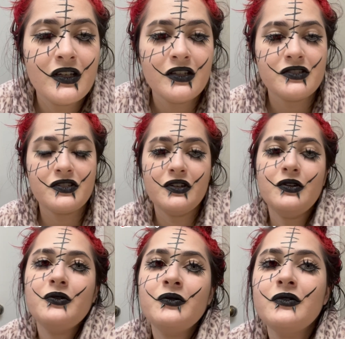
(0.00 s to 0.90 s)

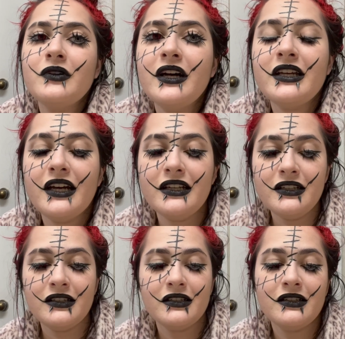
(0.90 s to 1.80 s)
So again,
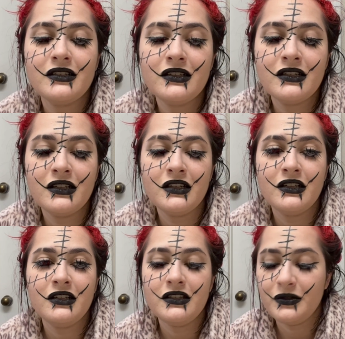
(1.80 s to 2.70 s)

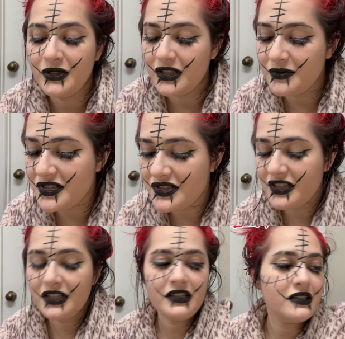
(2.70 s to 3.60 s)
you make a
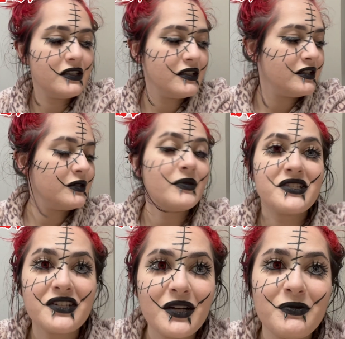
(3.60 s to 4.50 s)
mistake, you
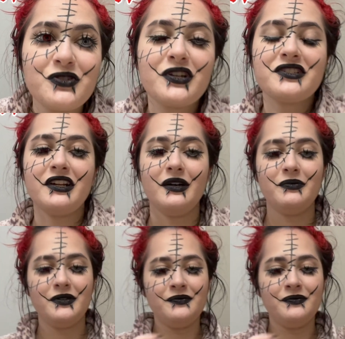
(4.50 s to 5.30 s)
mess it up, you dress it up.